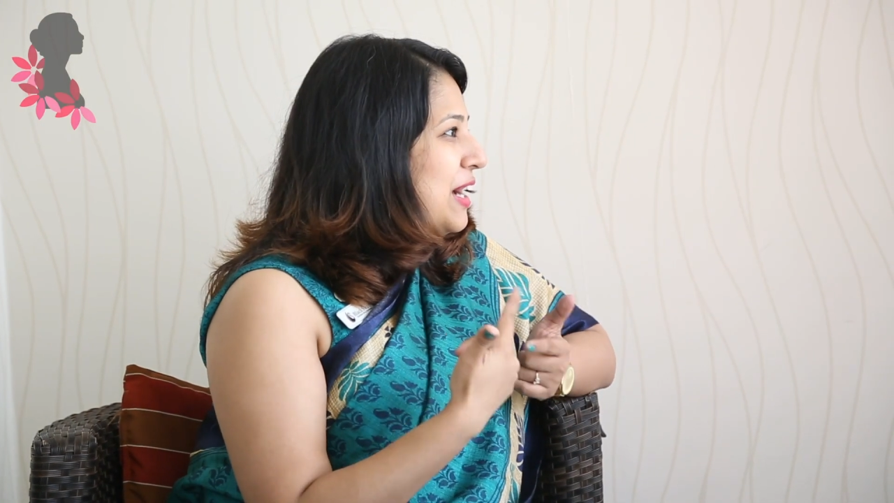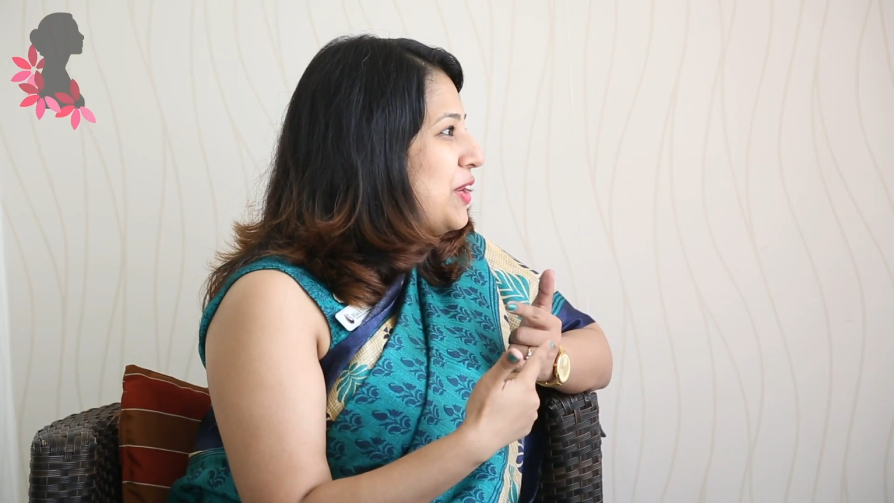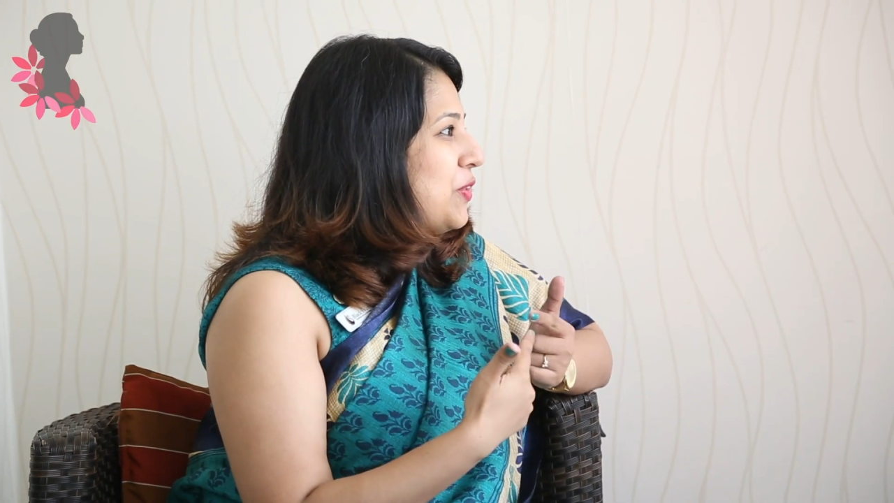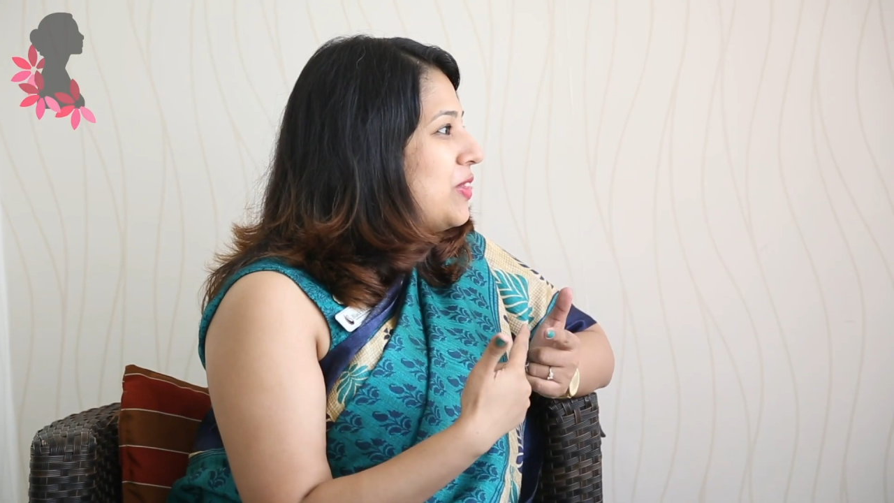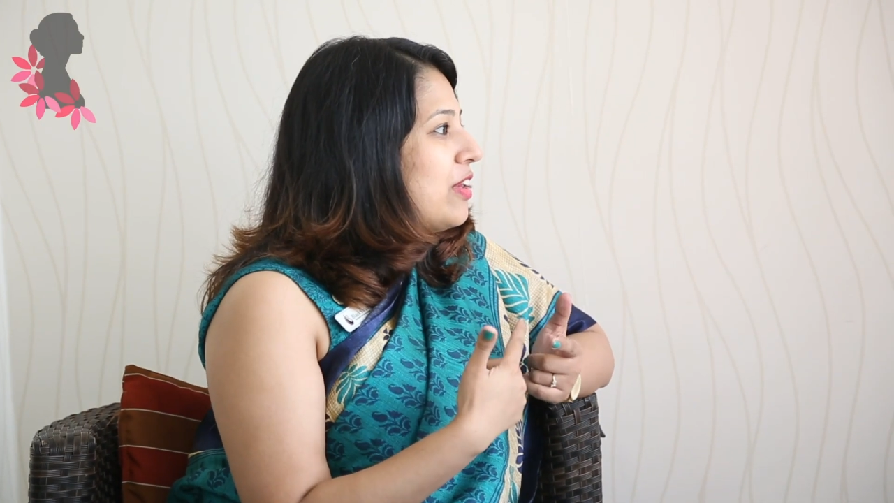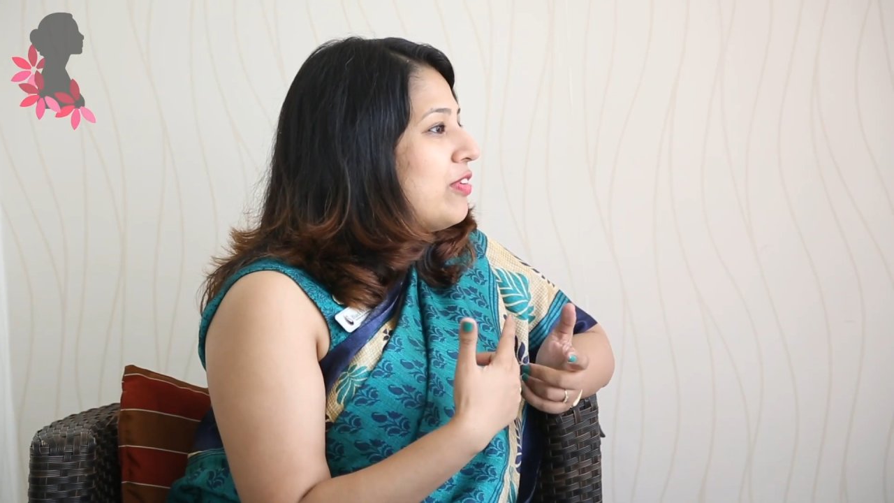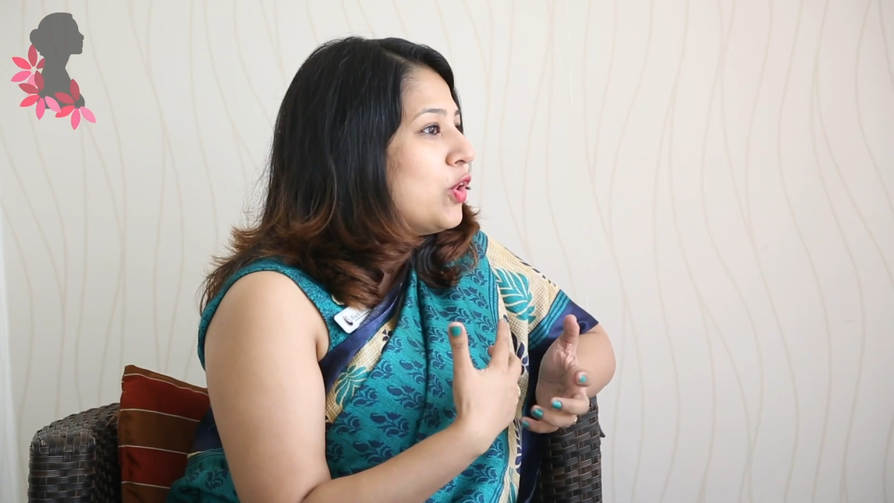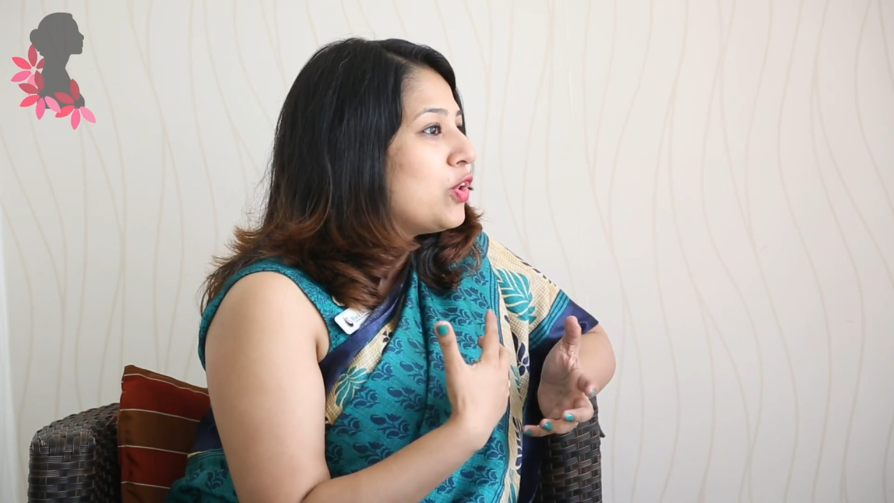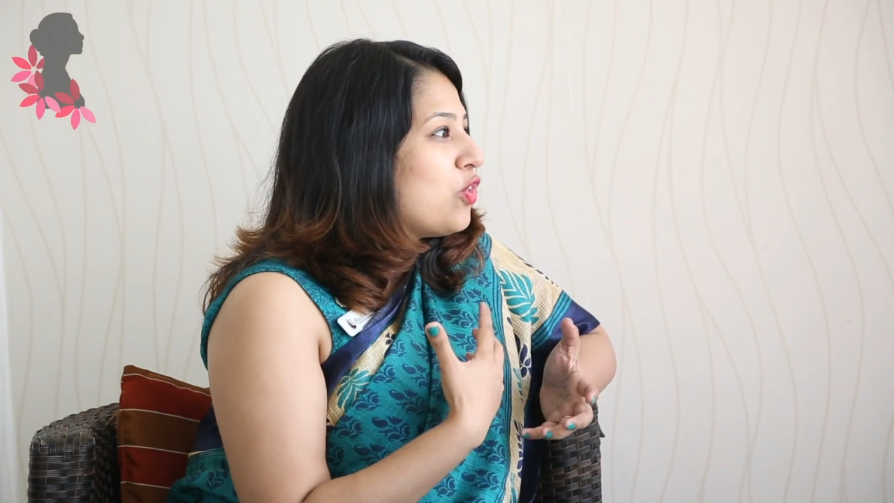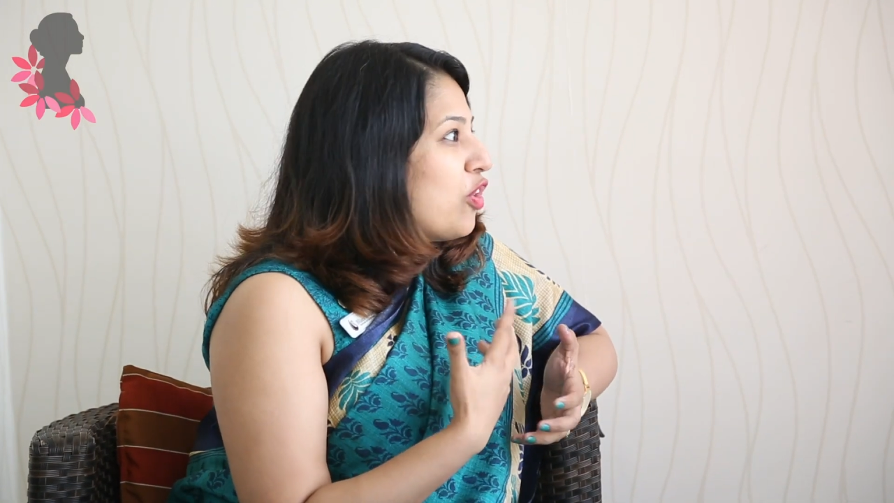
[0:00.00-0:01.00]
they were
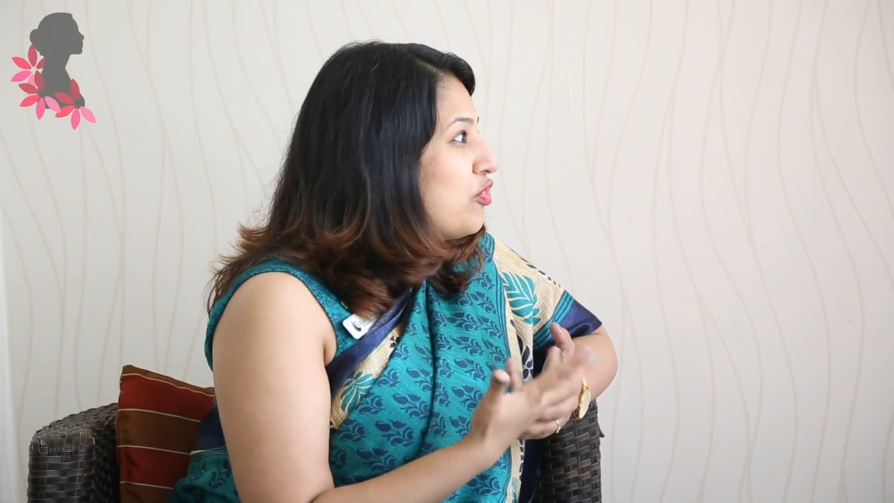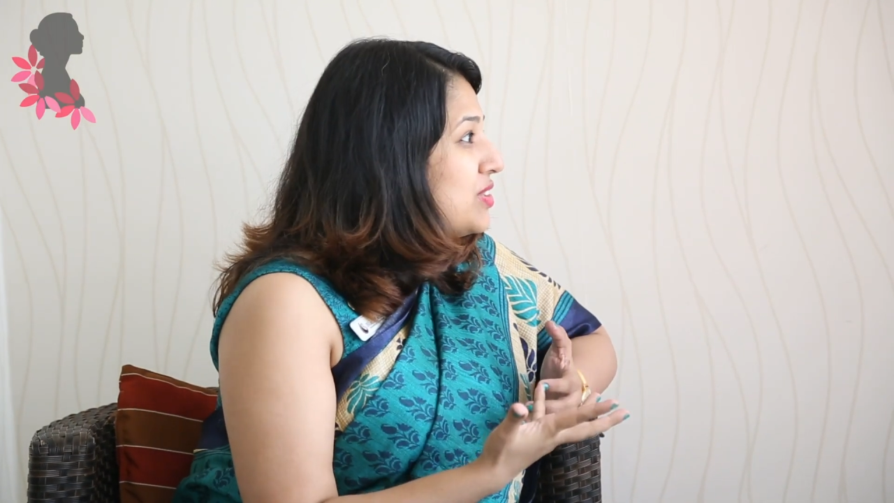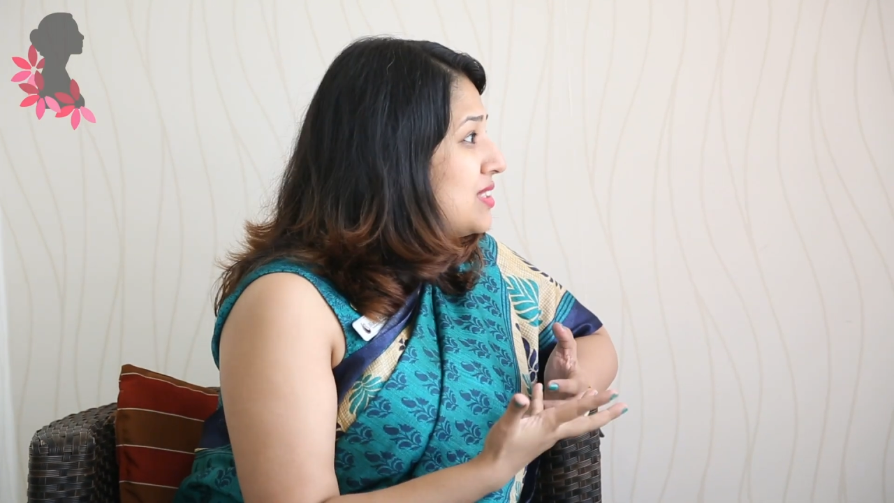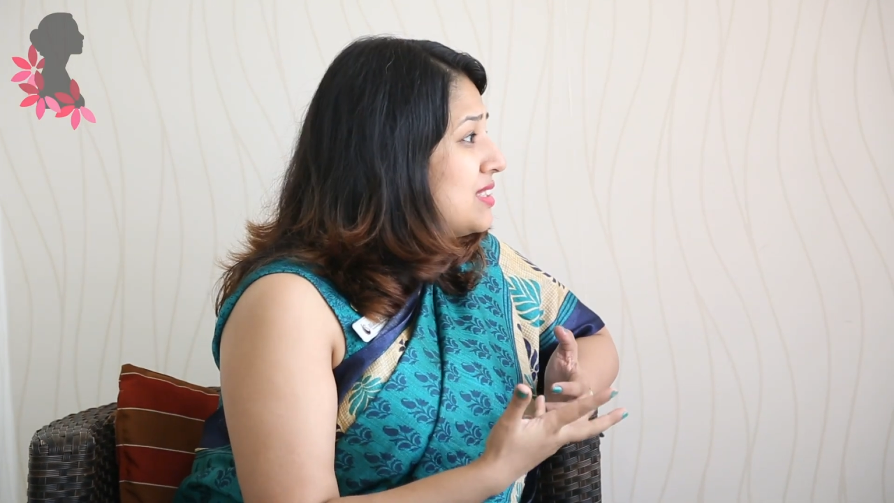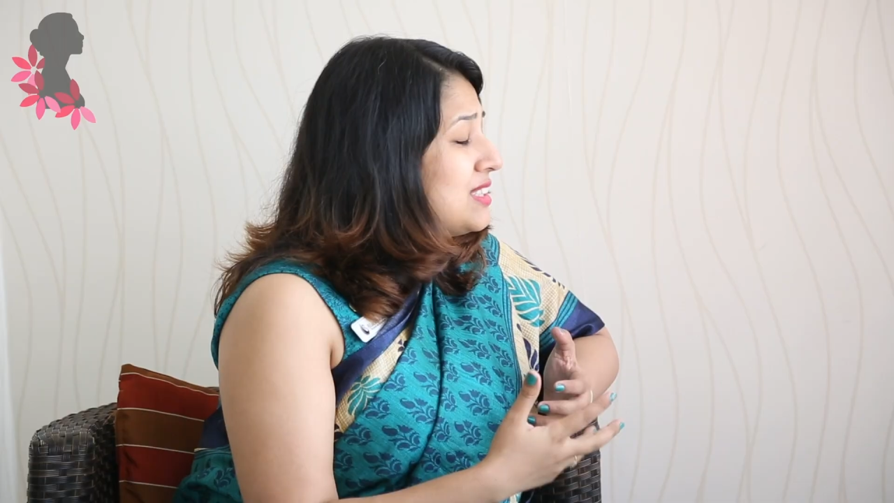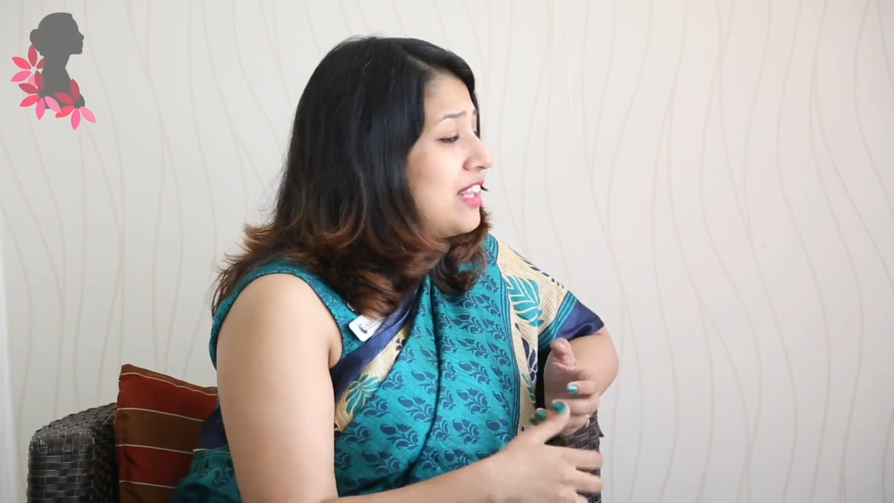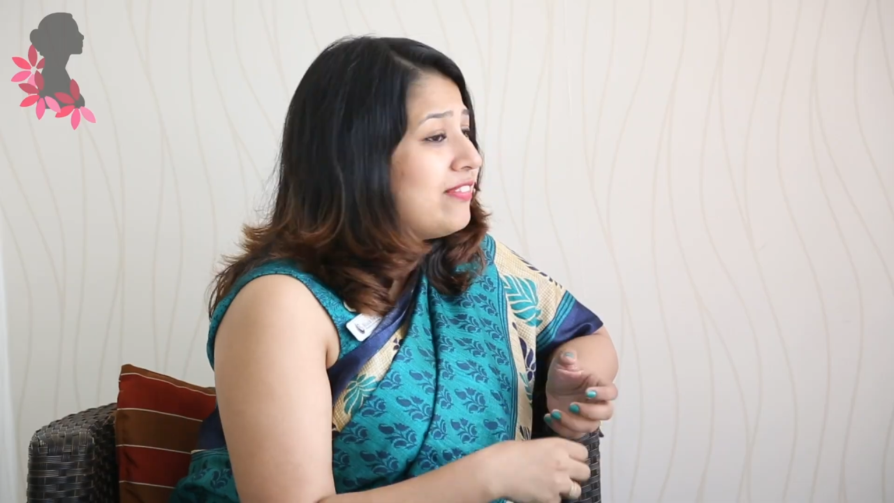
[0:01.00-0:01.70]
not confident,